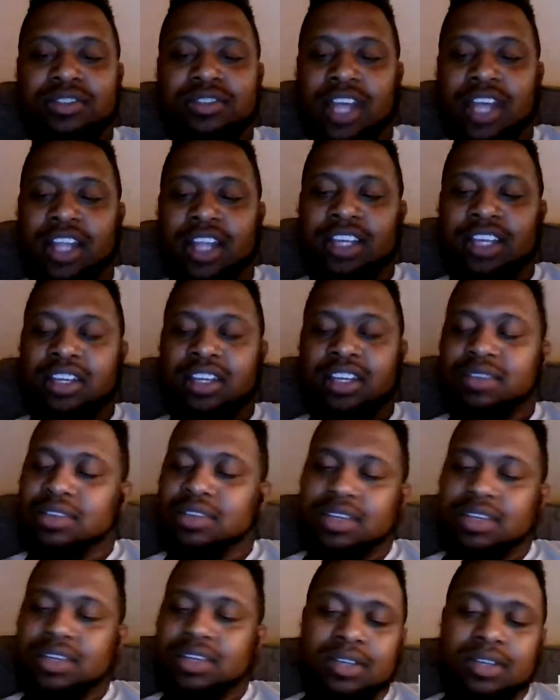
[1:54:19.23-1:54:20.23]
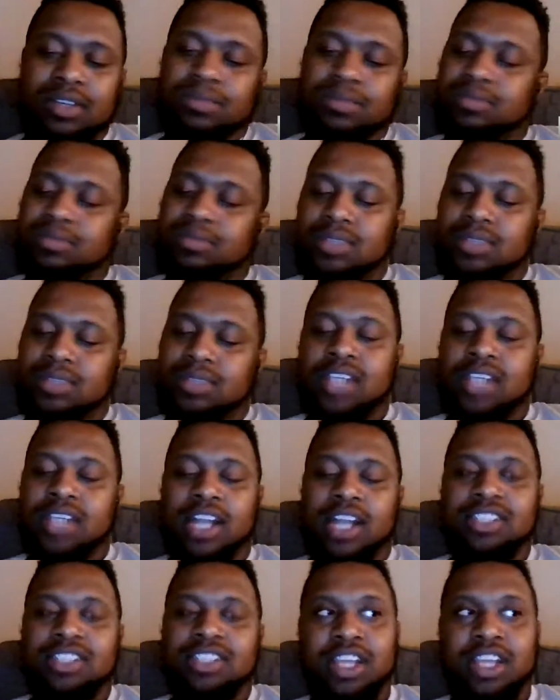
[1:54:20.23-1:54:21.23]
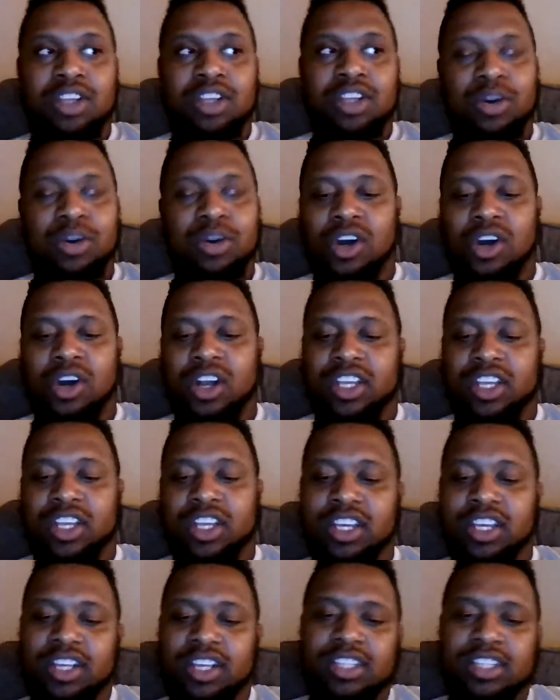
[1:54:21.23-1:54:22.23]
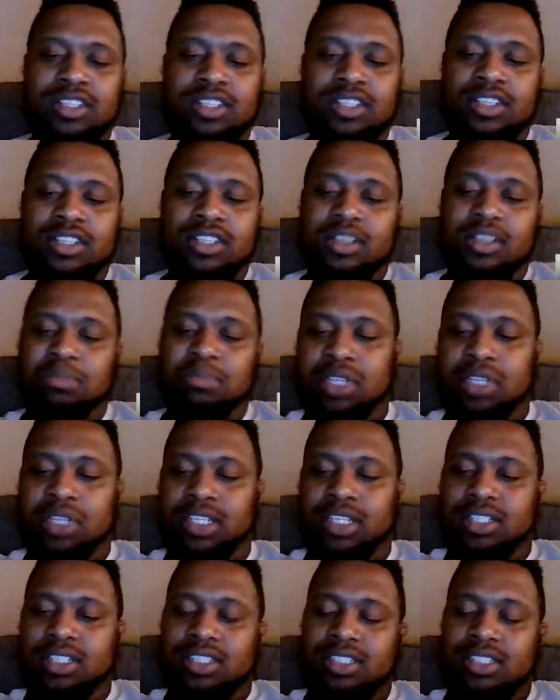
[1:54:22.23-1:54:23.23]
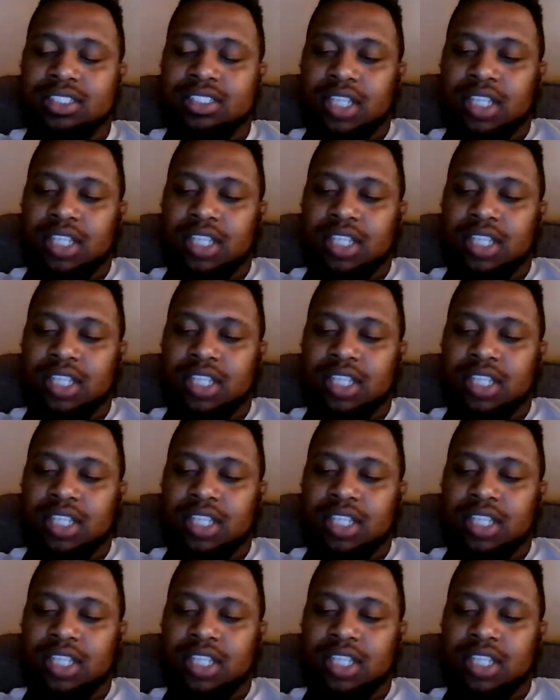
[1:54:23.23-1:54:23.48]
Got to say no to R. Kelly. completely.